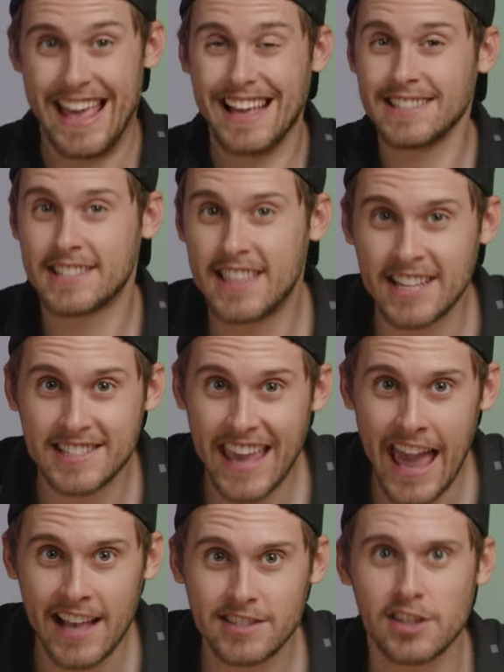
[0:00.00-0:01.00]
is this
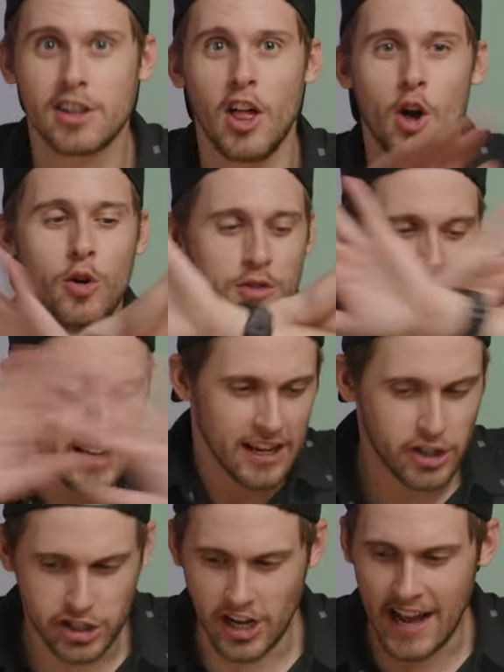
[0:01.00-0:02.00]
case closed,
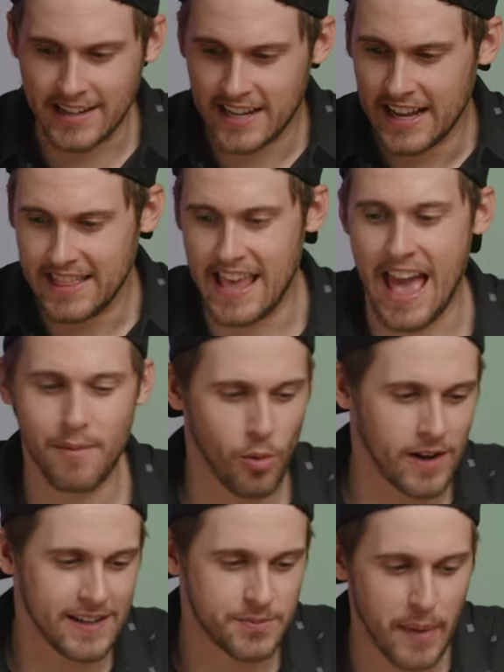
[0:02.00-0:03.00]
shut, the M
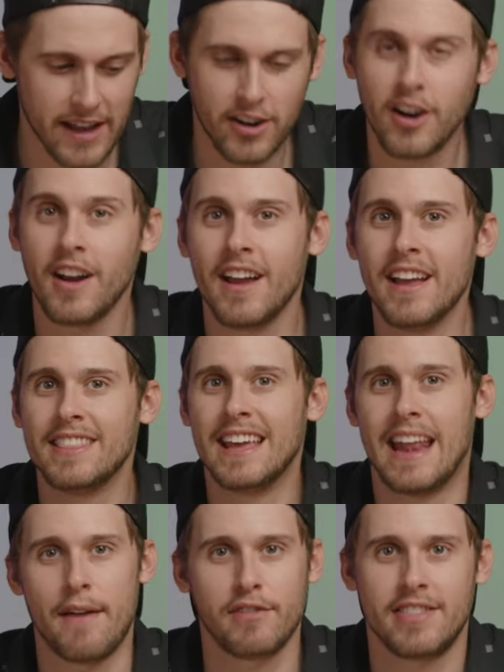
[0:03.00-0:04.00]
one is better
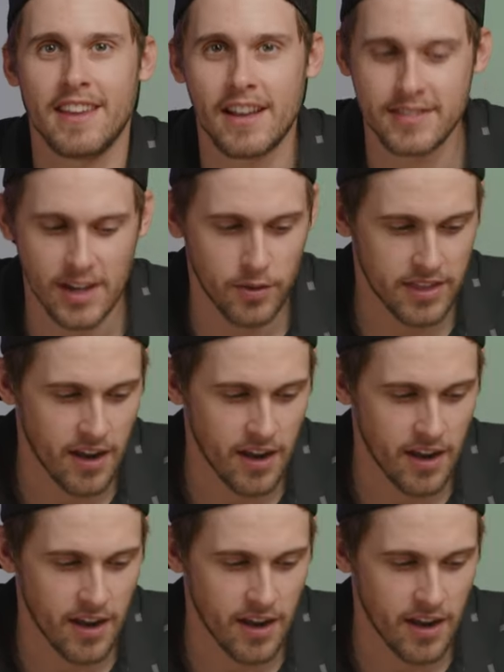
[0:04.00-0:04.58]
than everything else out